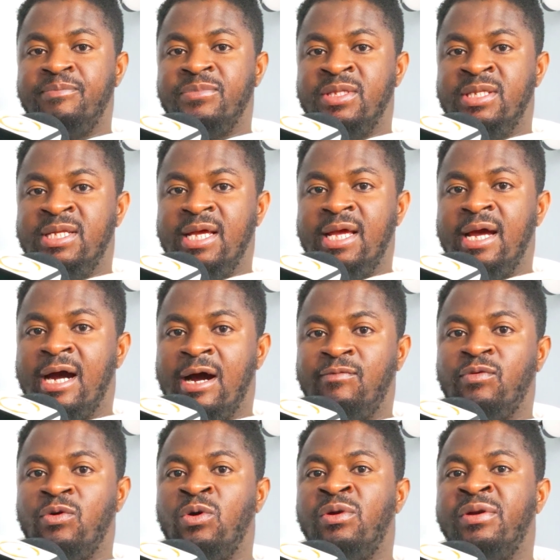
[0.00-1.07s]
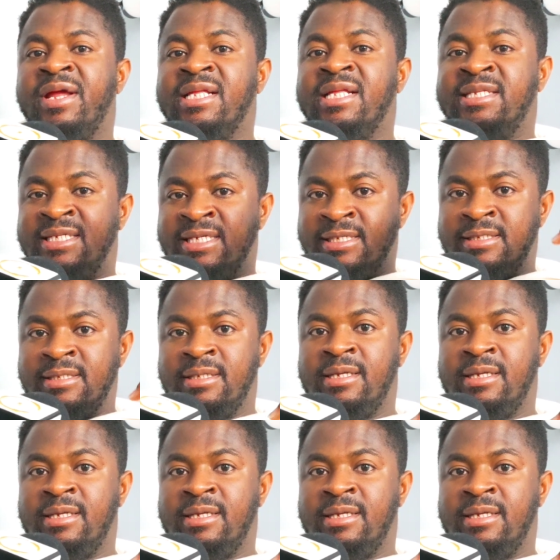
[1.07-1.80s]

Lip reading: they have already